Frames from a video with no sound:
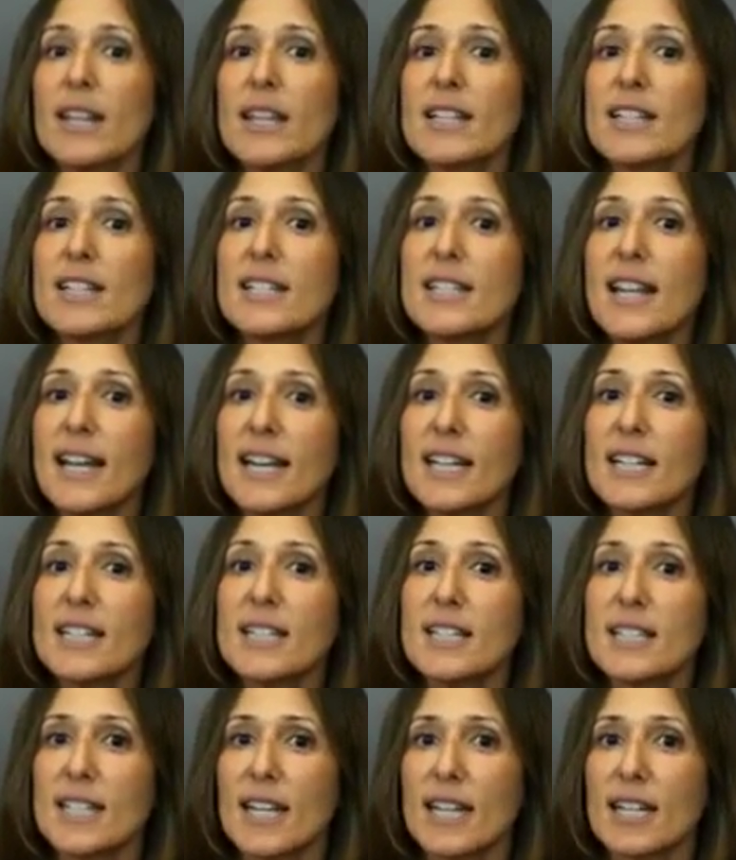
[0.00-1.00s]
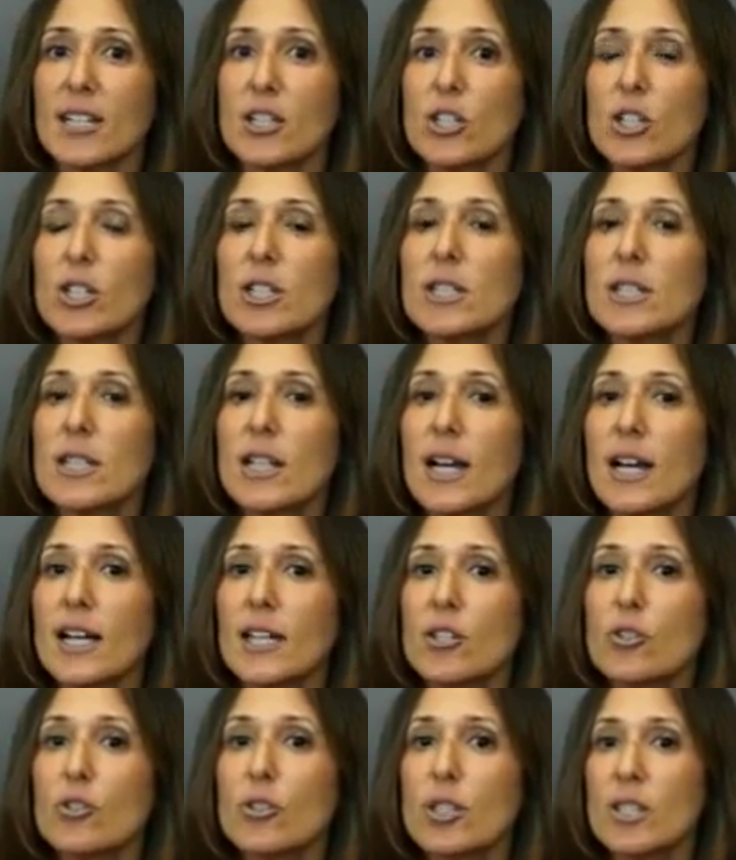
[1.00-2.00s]
The second stage is the
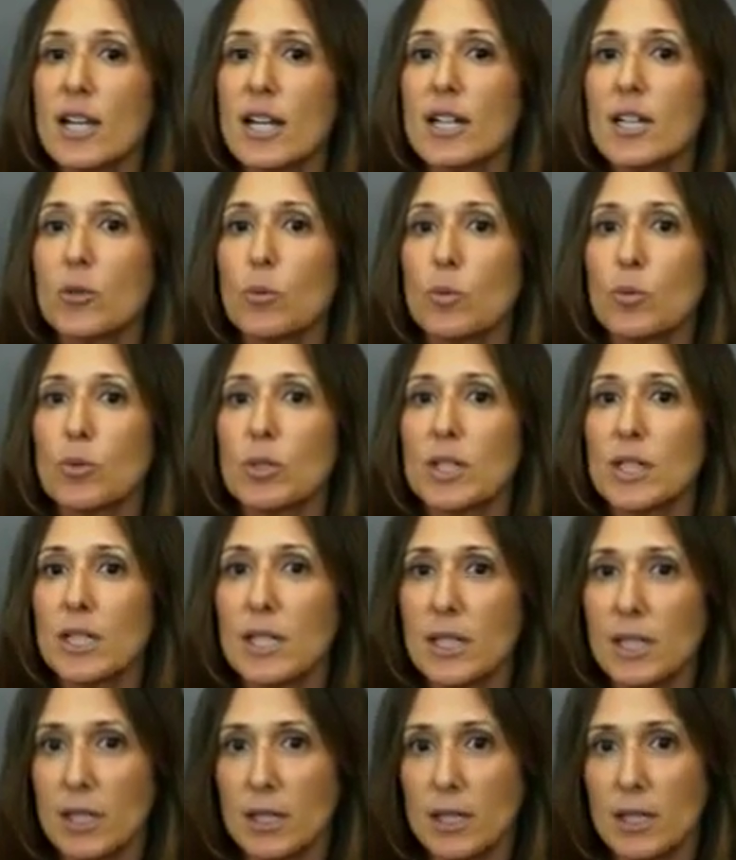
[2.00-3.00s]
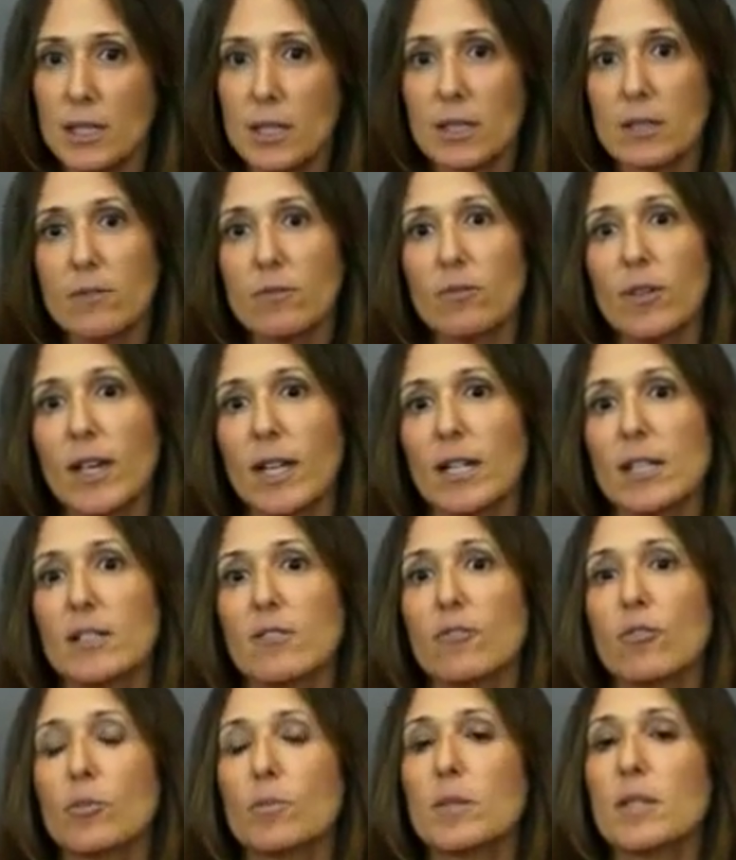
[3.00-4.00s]
understanding routines
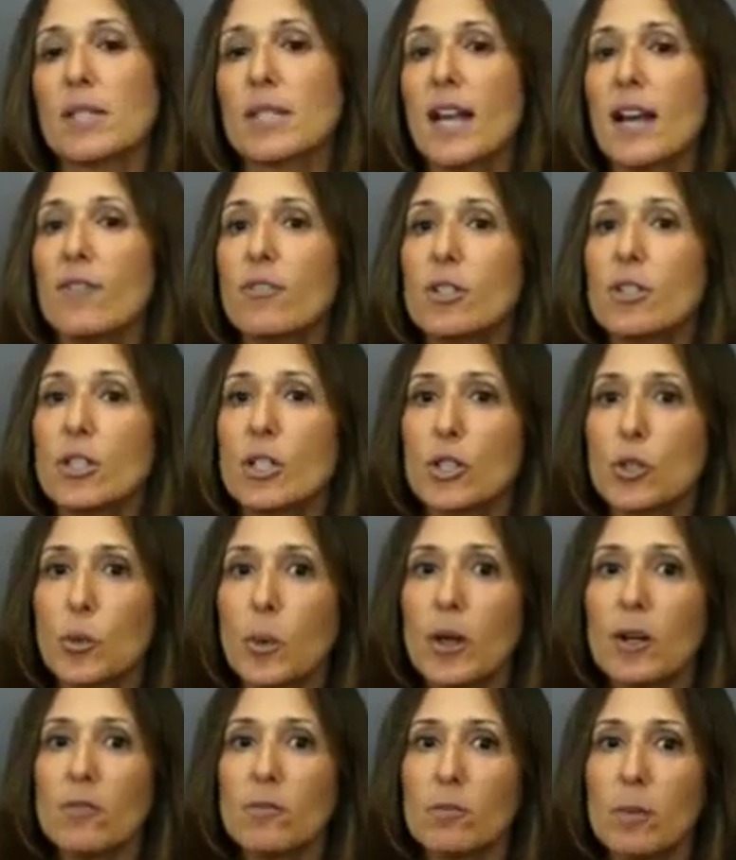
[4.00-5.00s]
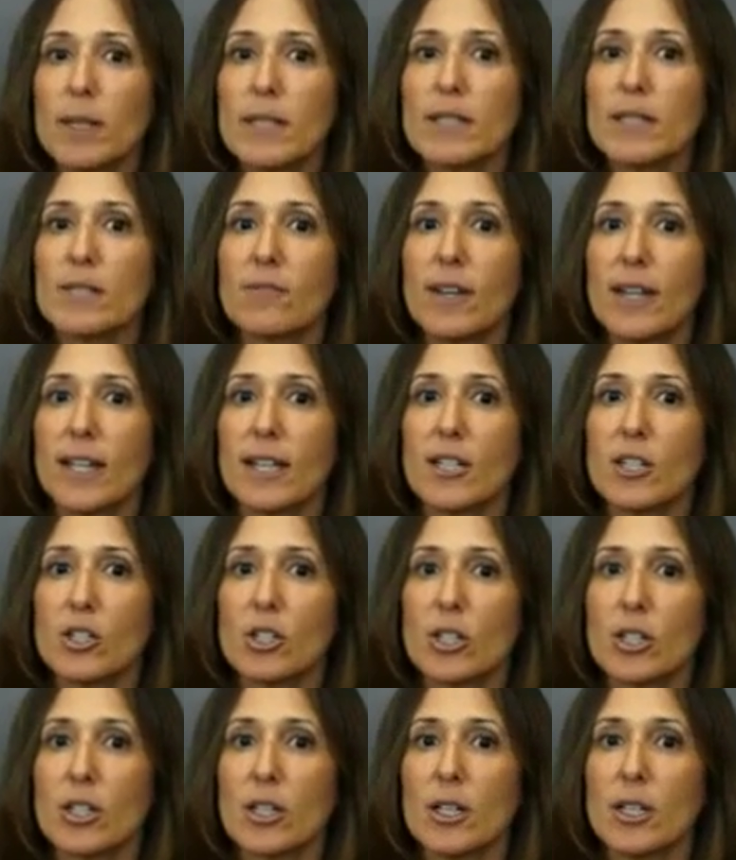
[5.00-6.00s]
phase, from 7 to 12 months of age.
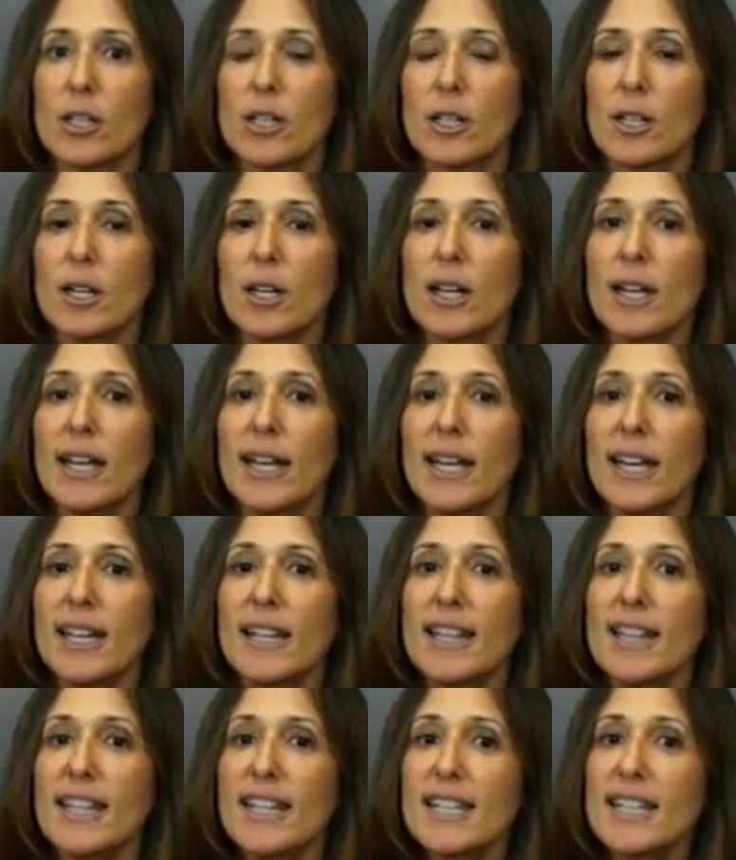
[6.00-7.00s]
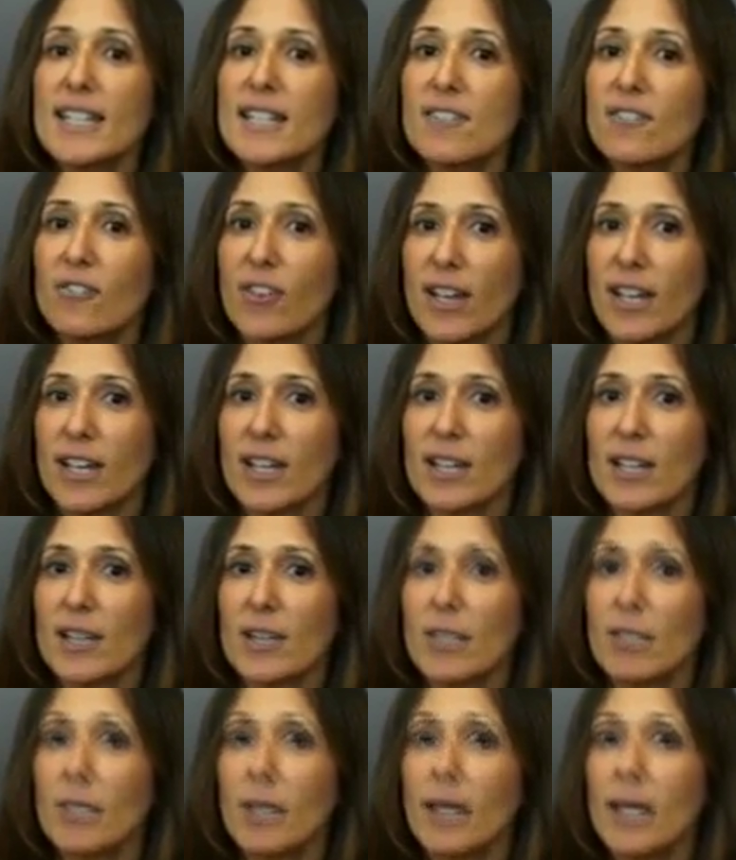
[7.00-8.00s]
In this phase,
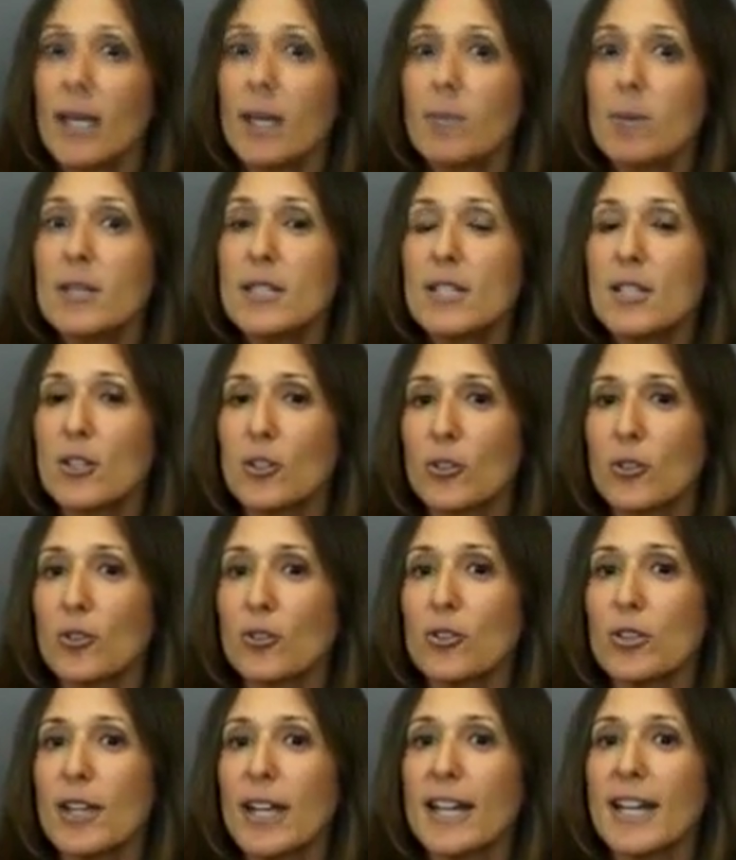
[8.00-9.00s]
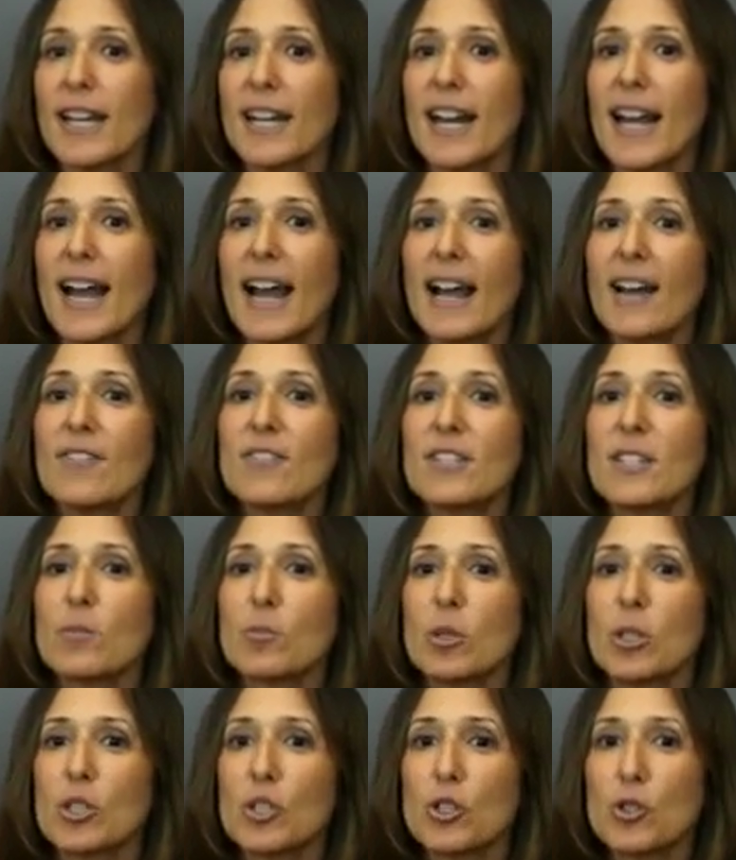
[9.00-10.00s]
babies learn they can have some
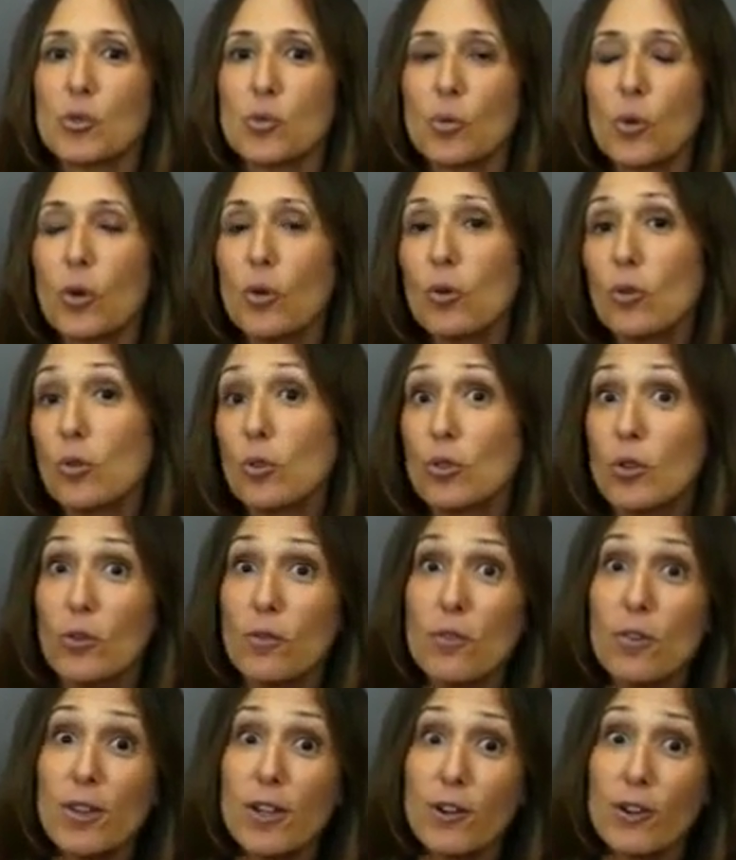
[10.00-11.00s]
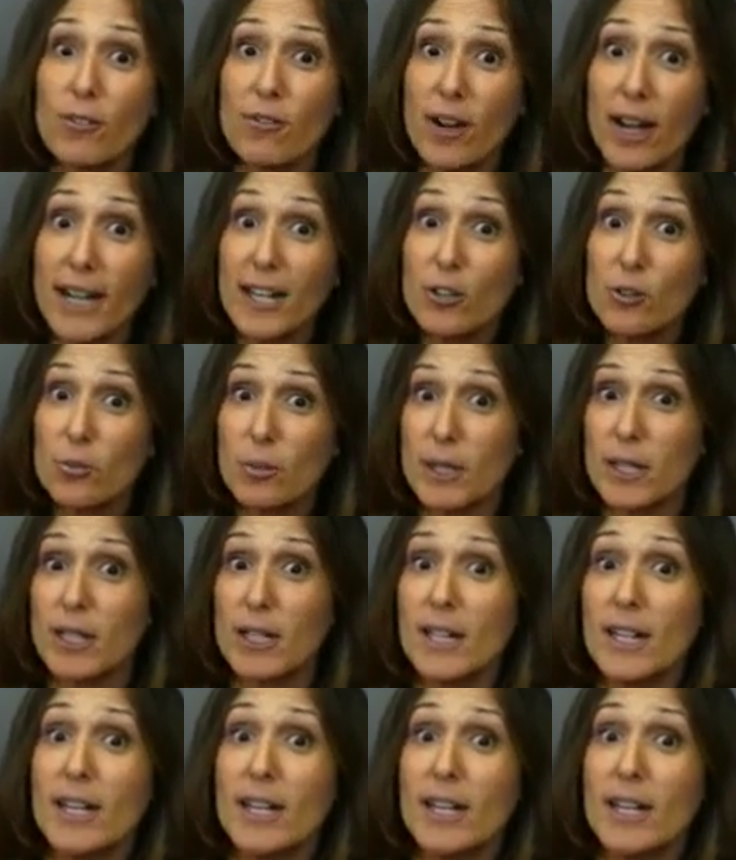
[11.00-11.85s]
control over their environment.